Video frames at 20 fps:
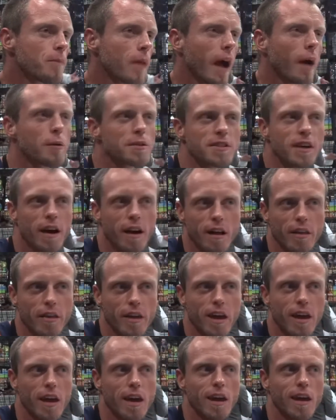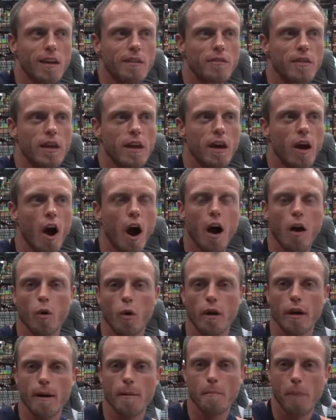was kind of the
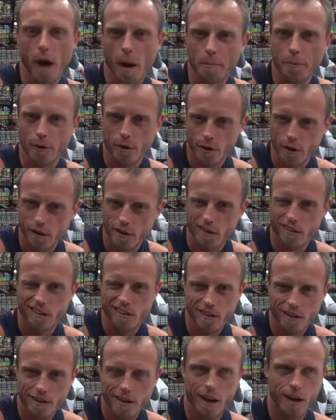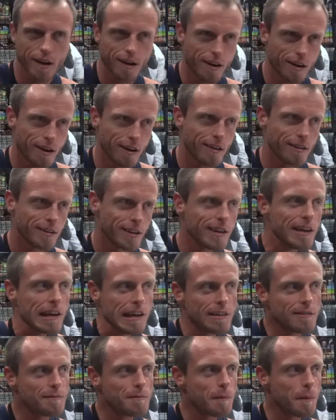awkward, unpopular kind of
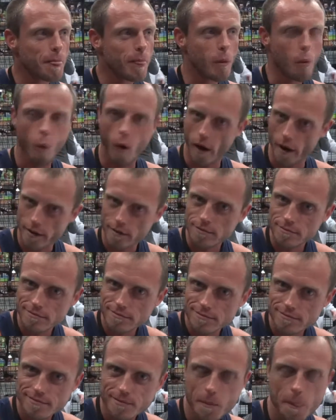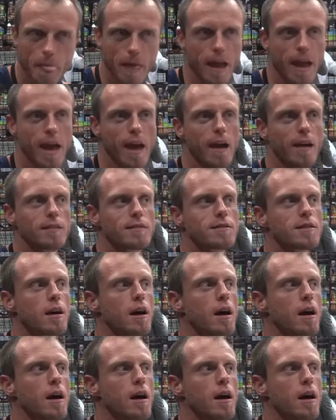one, and